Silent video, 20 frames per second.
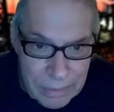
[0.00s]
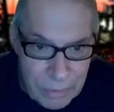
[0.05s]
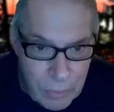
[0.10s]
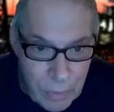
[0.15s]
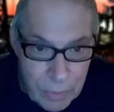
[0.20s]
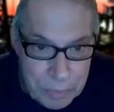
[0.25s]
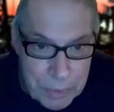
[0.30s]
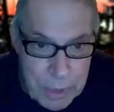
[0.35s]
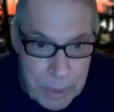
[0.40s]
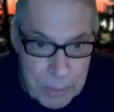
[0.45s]

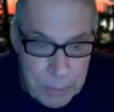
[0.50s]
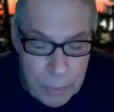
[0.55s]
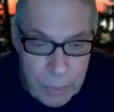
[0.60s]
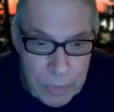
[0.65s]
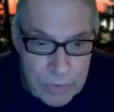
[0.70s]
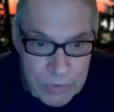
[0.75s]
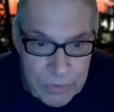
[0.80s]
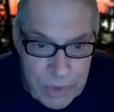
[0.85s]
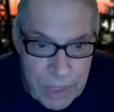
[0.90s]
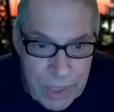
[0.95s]
what people
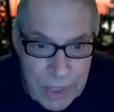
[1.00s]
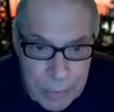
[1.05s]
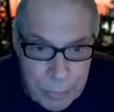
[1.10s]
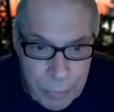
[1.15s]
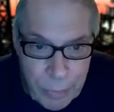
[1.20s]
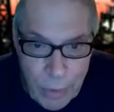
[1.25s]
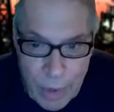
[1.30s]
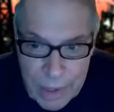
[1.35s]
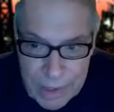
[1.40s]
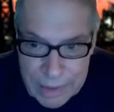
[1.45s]
were seeing
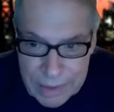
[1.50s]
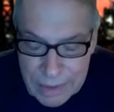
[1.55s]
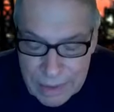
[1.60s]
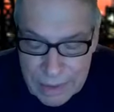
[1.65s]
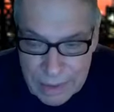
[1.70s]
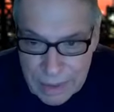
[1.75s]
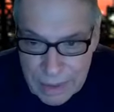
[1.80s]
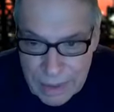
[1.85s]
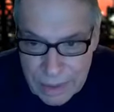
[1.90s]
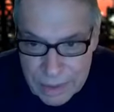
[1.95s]
prior to
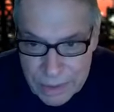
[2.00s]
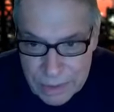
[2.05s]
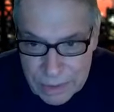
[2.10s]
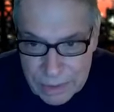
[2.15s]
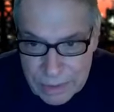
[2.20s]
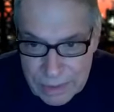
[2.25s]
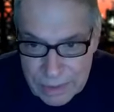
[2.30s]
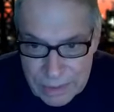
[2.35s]
the election.